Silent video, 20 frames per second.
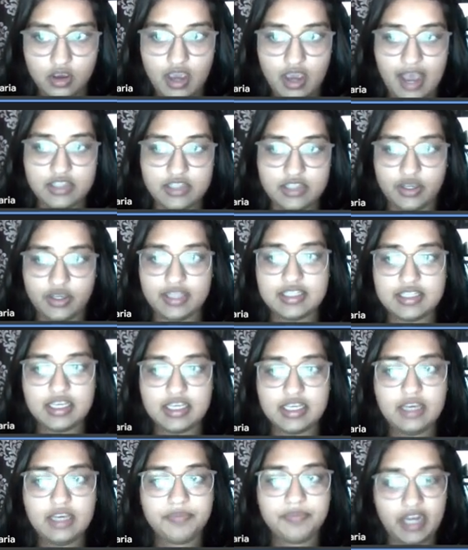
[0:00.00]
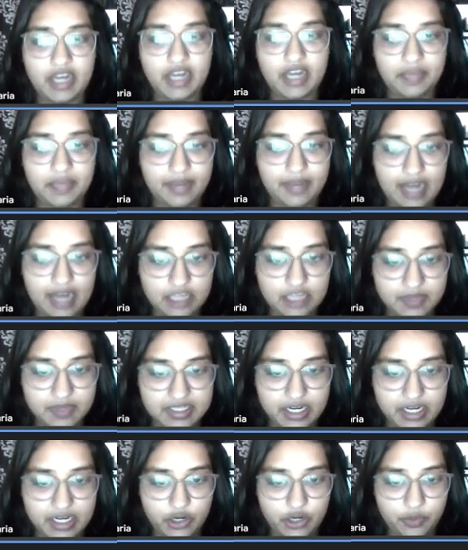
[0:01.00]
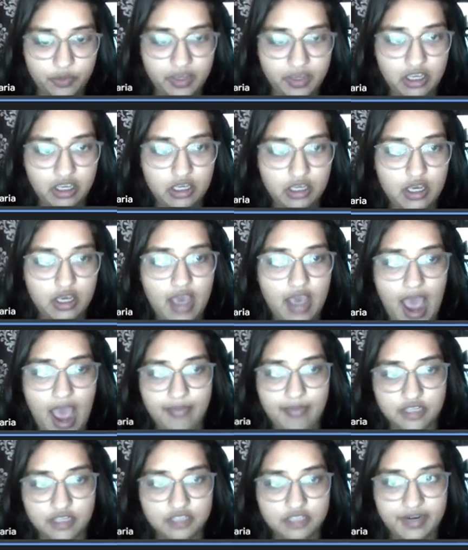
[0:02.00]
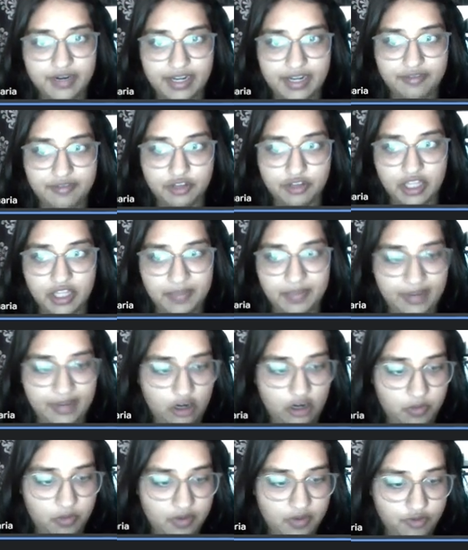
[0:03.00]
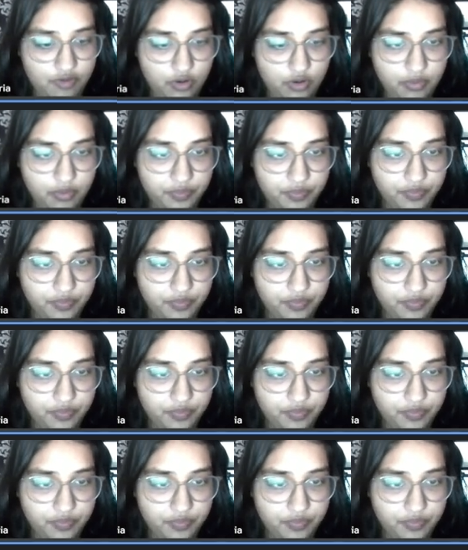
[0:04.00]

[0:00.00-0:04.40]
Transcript: As you can see, an email has been sent to me. I'm just waiting for the email on my phone.